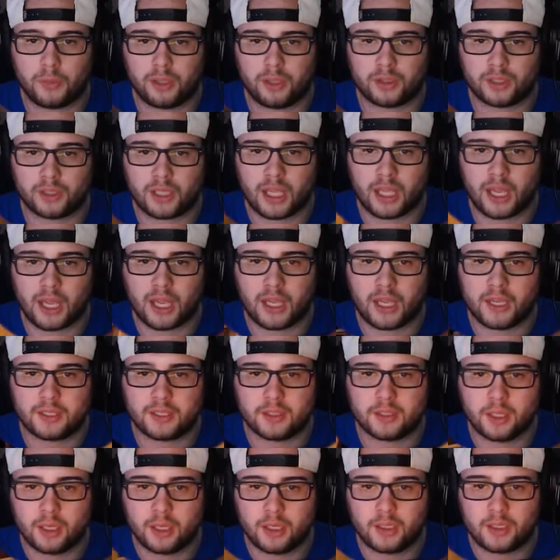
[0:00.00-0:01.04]
me just in
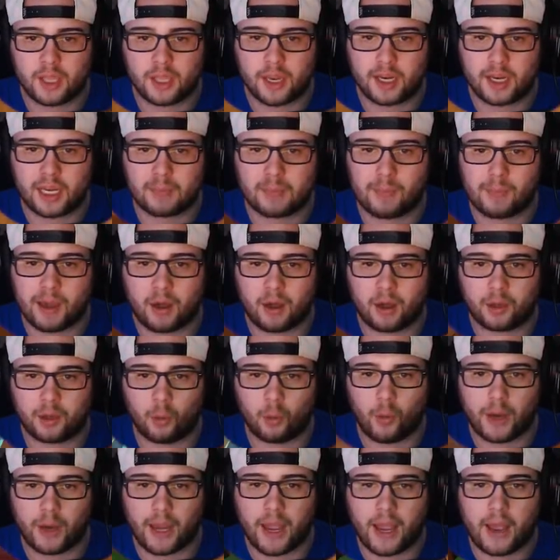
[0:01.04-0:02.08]
case. Take him out on
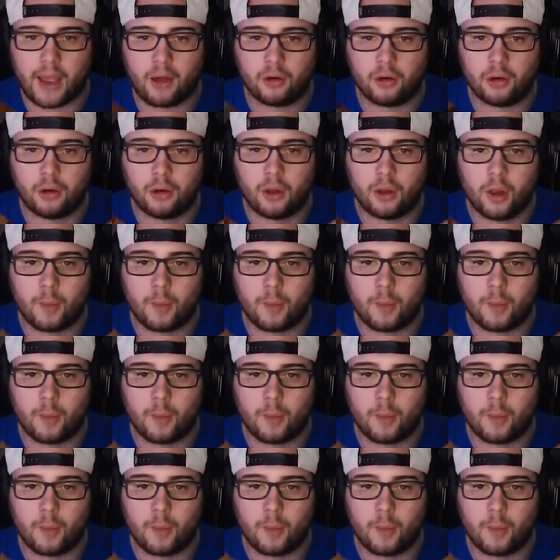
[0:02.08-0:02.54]
the way out.